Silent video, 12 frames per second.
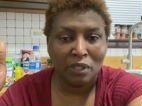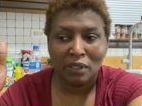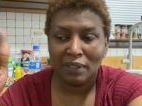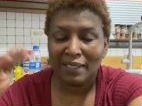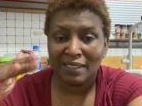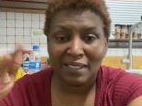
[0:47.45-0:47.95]

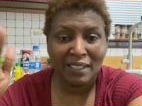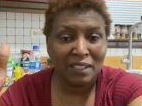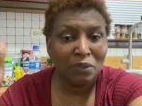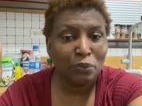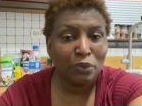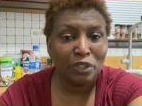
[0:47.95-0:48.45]
That's
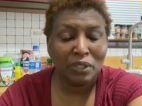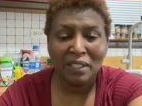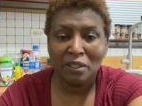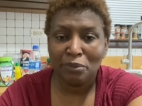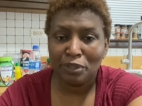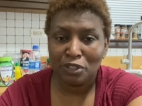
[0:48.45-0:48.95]
anywhere,
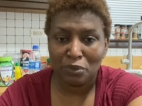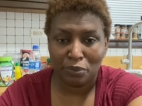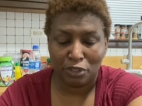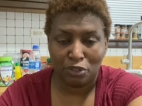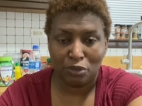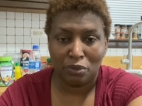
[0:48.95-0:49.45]
any
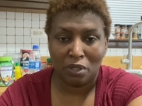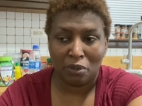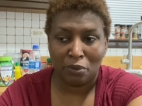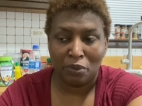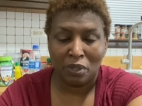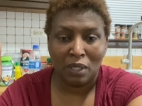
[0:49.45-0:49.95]
restaurant you go.